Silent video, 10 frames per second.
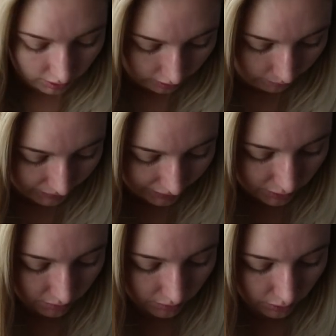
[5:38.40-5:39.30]
And I
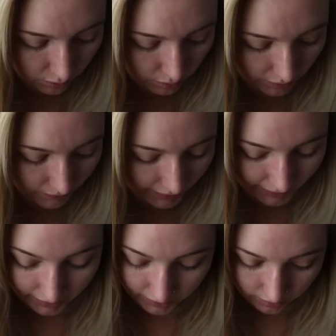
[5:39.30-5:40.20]
don't know if
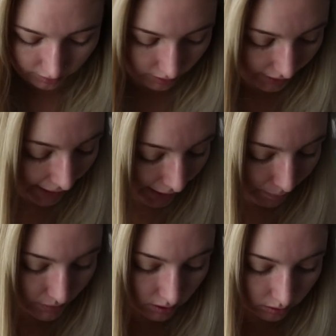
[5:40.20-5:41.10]
I
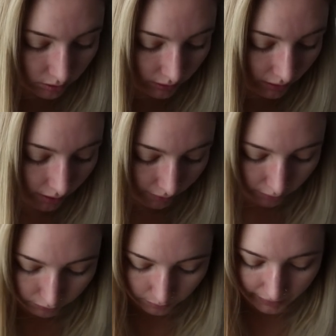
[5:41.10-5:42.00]
absolutely love
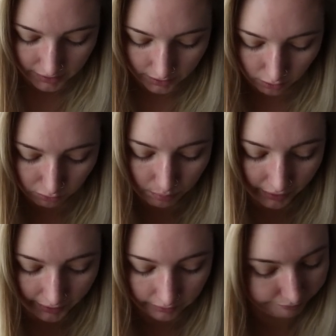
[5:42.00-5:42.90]
it for myself,
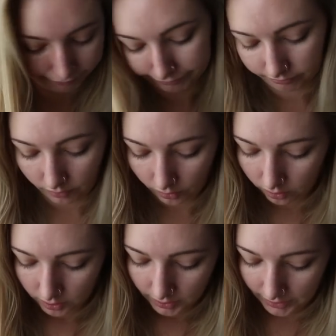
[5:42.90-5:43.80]
but
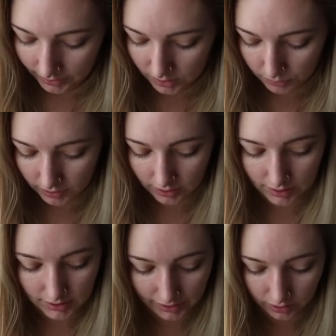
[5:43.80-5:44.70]
it is what it
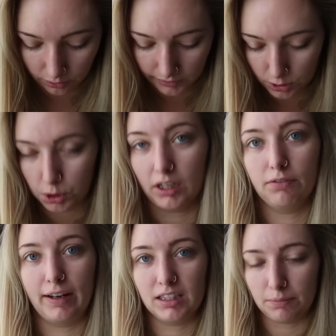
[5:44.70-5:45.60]
is. I can always try to
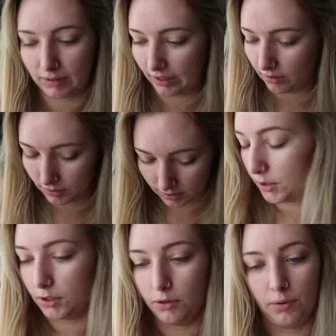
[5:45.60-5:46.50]
find something else.
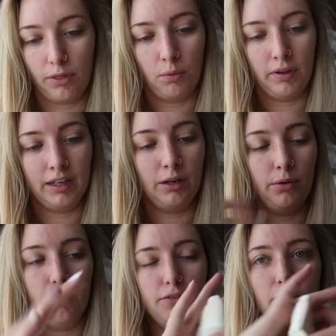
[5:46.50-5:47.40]
So the one that I
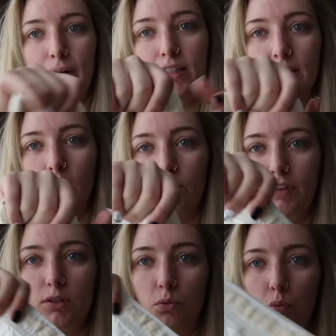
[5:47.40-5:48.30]
ordered for myself
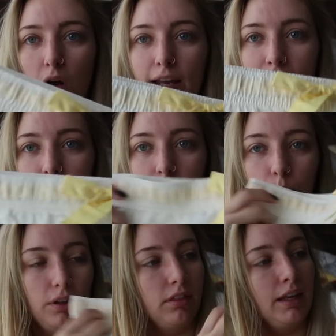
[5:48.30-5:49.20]
is white
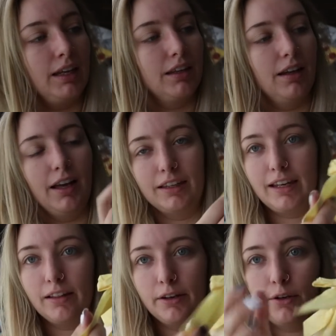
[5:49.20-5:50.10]
with like a
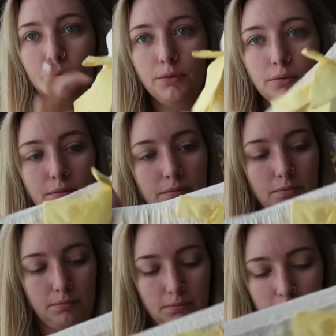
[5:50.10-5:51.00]
yellow
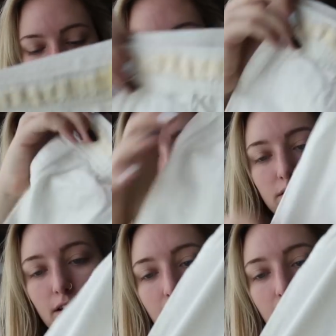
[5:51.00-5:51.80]
detail.